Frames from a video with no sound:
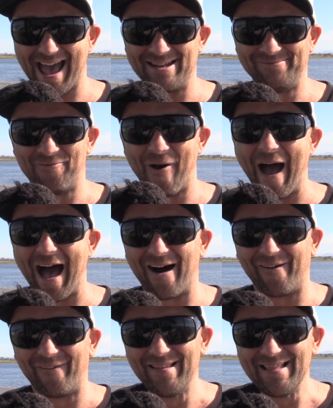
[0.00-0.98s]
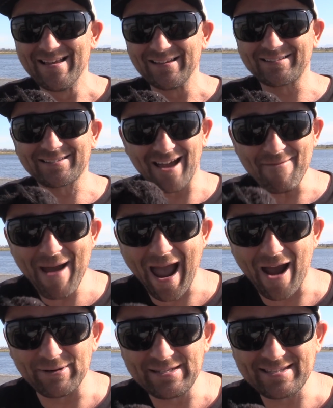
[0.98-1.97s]
end well.
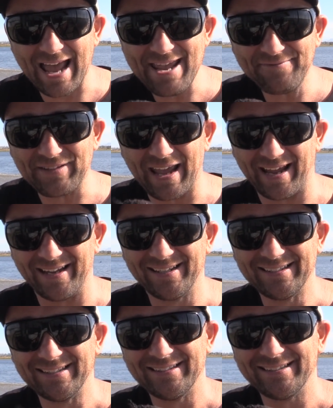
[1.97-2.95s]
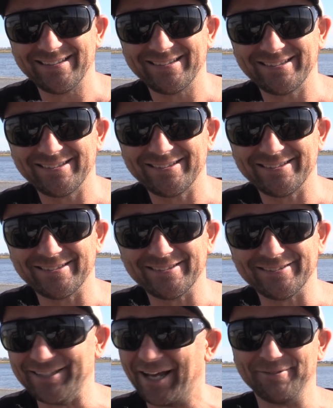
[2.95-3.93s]
Somehow he saved it. No,